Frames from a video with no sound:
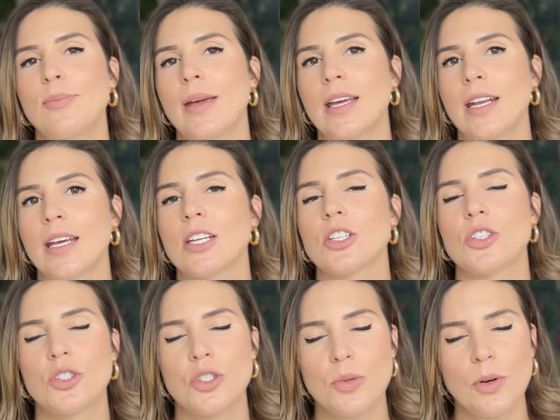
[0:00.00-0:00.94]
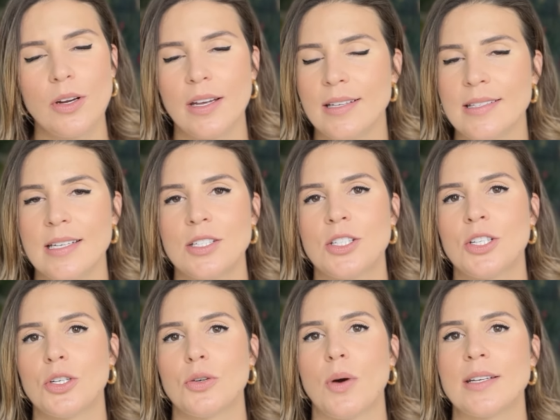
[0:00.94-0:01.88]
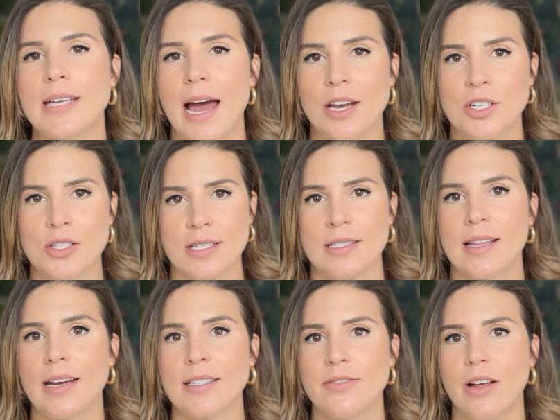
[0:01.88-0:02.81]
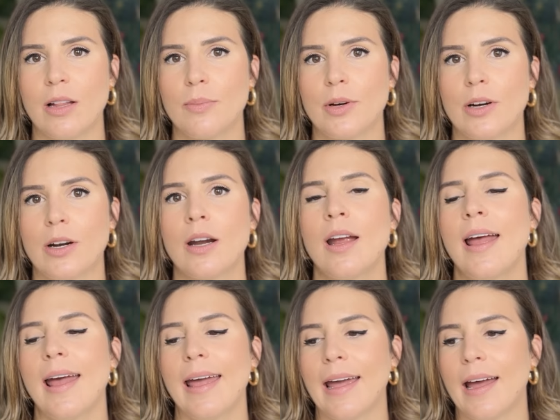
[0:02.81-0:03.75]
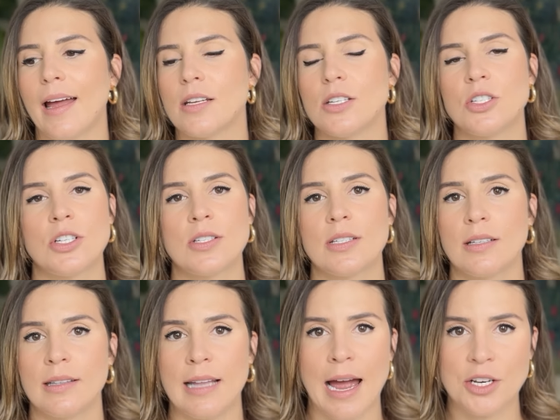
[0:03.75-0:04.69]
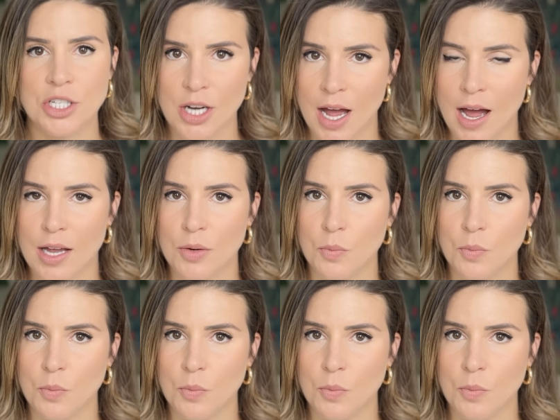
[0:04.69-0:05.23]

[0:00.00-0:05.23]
made it super easy to attach this leg developer and just latch it on